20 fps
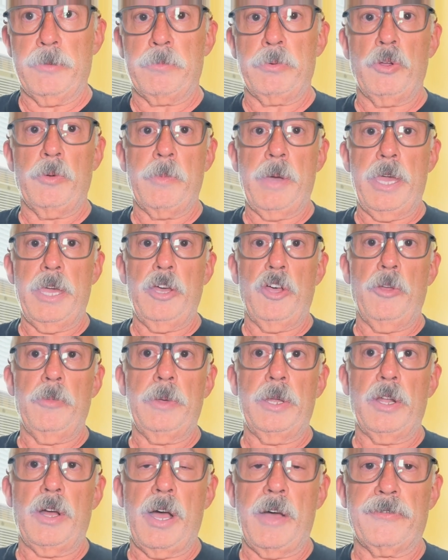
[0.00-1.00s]
to pull my
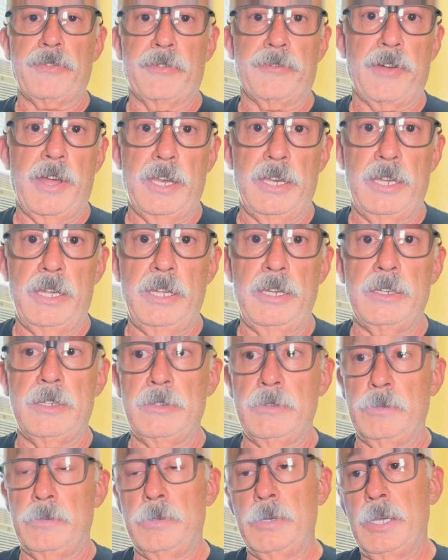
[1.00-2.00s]
helmet off if I need
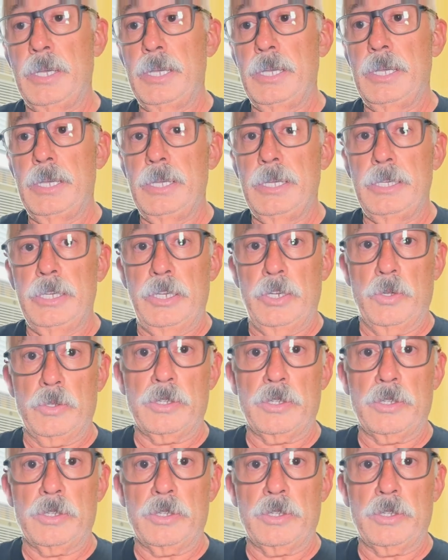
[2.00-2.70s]
to, you know,